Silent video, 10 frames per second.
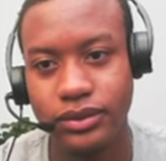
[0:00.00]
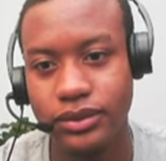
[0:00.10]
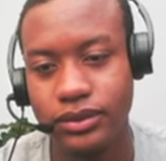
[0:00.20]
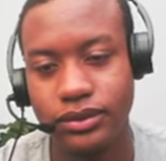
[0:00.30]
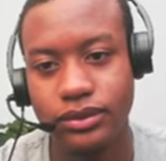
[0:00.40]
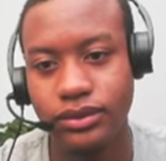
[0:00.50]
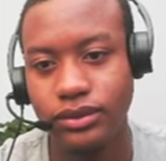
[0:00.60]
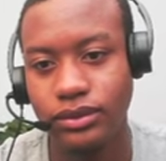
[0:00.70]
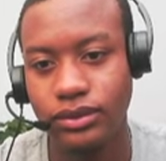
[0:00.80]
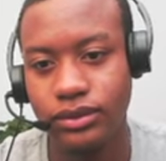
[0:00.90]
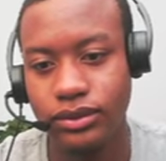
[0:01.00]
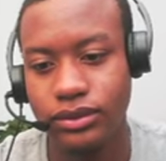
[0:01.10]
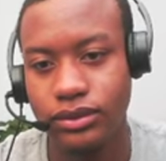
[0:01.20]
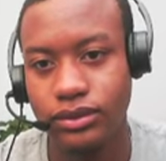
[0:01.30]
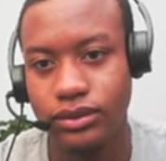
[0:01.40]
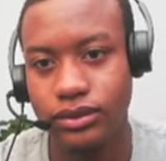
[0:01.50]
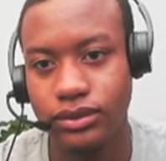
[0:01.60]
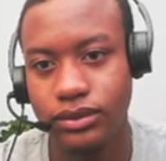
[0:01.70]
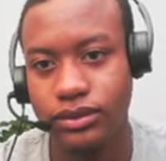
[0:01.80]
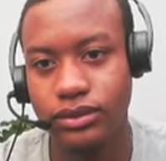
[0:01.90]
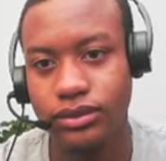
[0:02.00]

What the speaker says: The person shown says nothing.